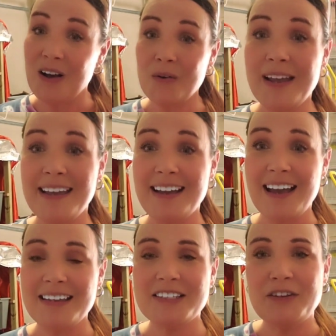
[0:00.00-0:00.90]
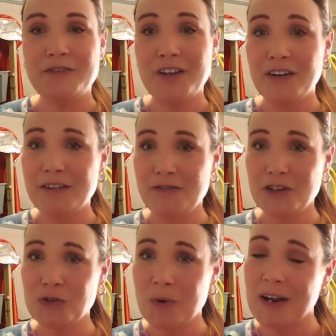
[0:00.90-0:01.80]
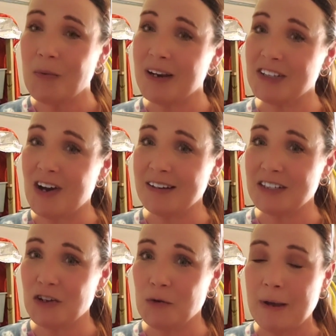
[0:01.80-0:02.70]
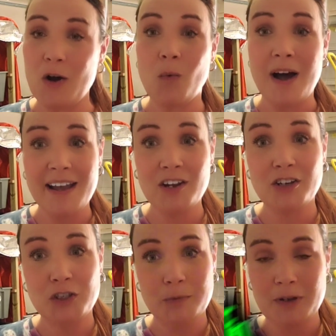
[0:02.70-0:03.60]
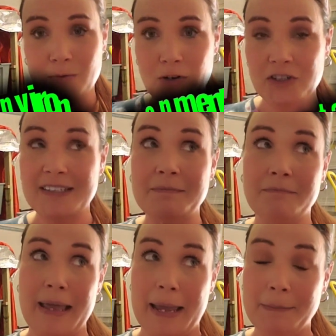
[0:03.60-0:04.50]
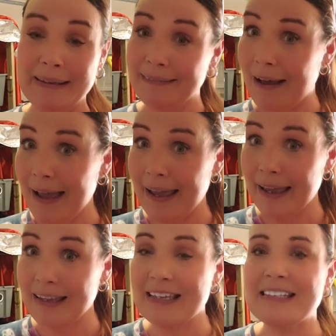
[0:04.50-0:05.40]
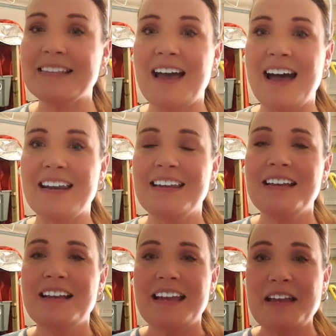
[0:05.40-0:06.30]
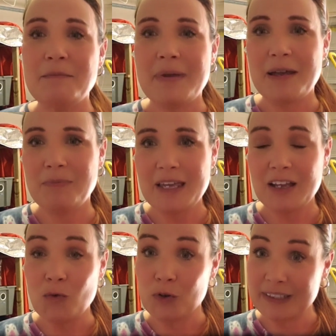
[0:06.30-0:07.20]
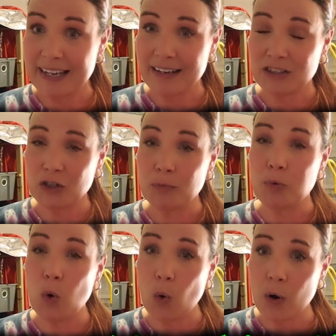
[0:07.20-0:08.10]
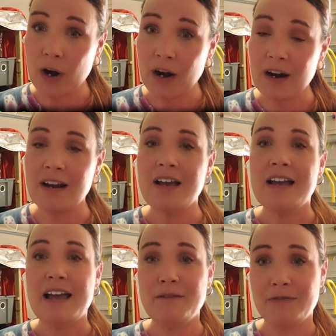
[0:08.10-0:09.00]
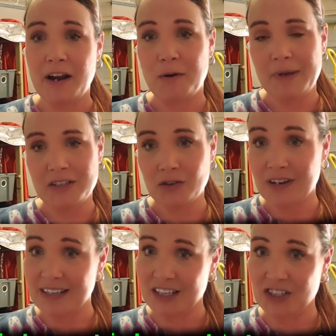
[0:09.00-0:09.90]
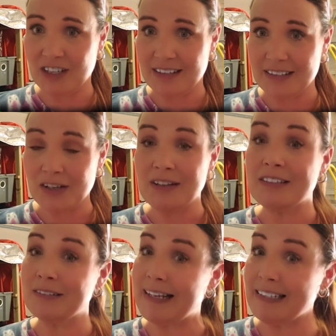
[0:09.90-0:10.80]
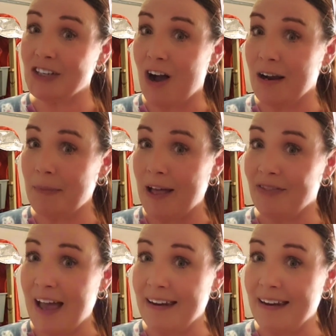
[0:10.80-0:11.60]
Okay guys, the very first one I want to talk to you about why your dubia roaches may be dying is that it may be related to poor environmental conditions. So let's talk about that